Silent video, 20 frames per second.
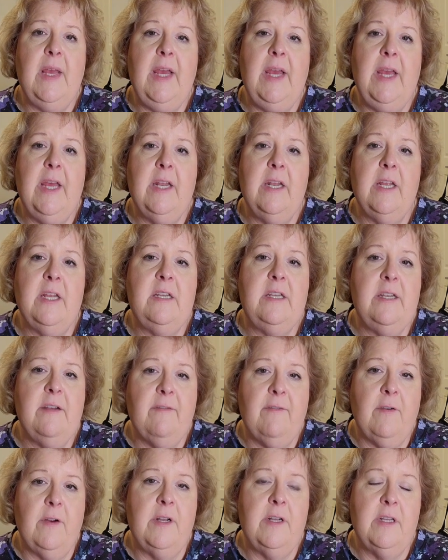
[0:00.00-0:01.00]
in a
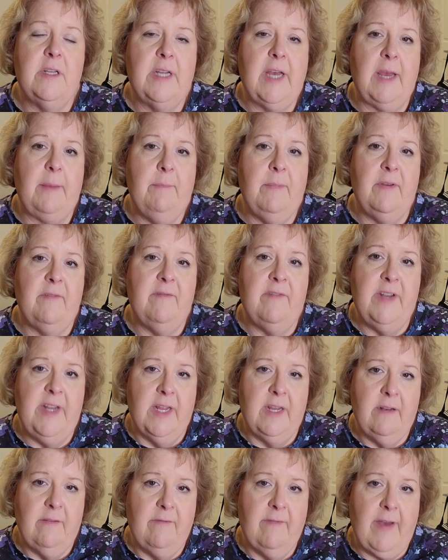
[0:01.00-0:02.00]
different type of
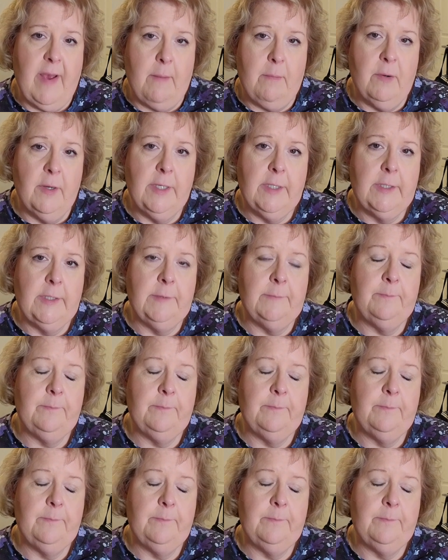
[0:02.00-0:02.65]
knit fabric,